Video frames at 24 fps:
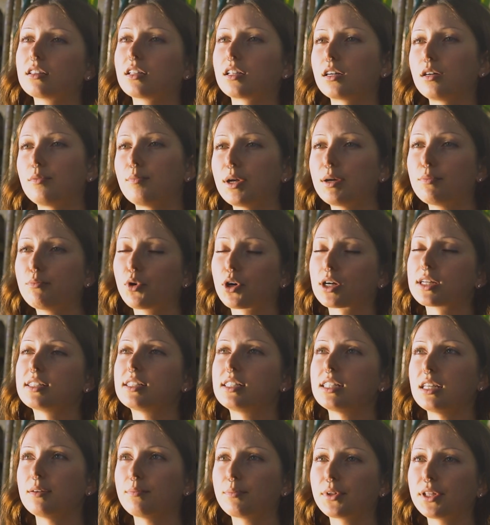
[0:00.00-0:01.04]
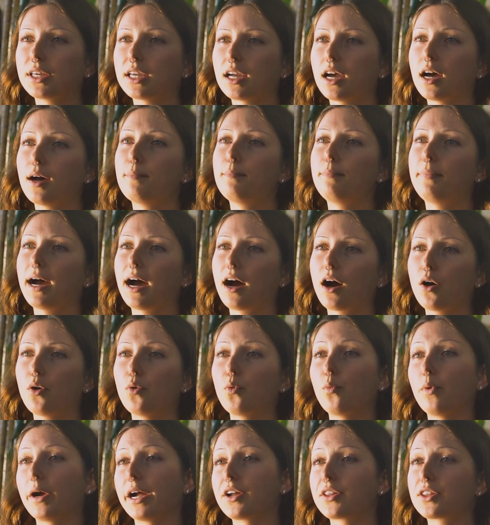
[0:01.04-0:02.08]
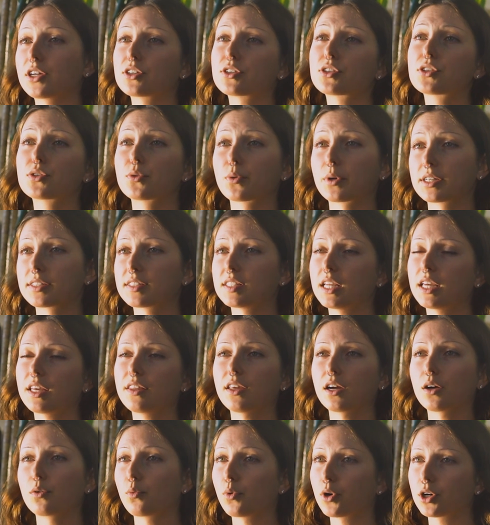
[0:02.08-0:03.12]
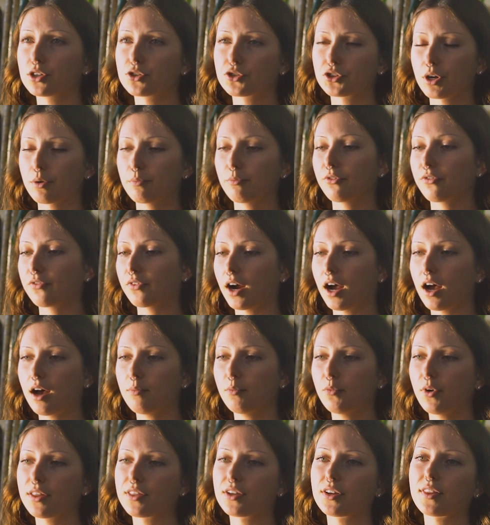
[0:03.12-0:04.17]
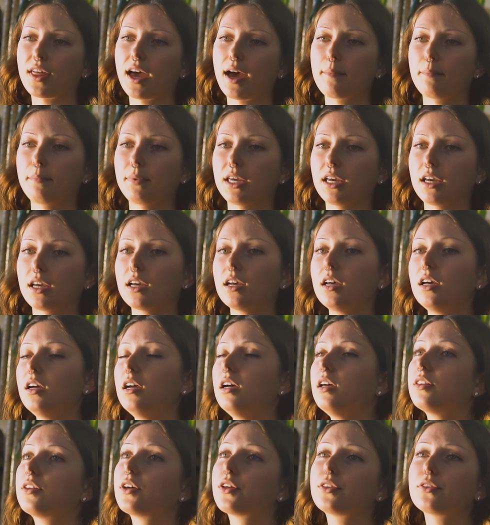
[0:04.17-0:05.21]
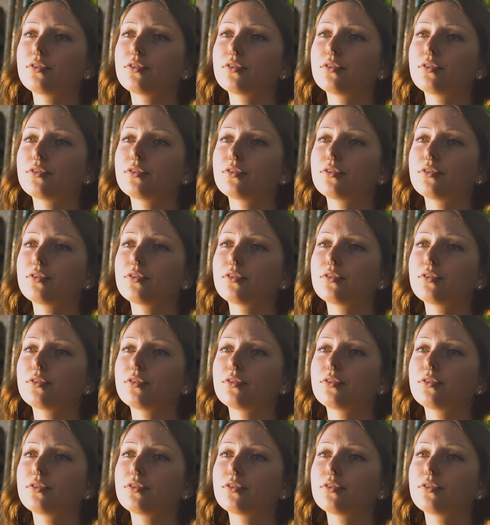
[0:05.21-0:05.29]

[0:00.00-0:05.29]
little bit more deeply about where they're sourcing their wardrobe from, whether that be the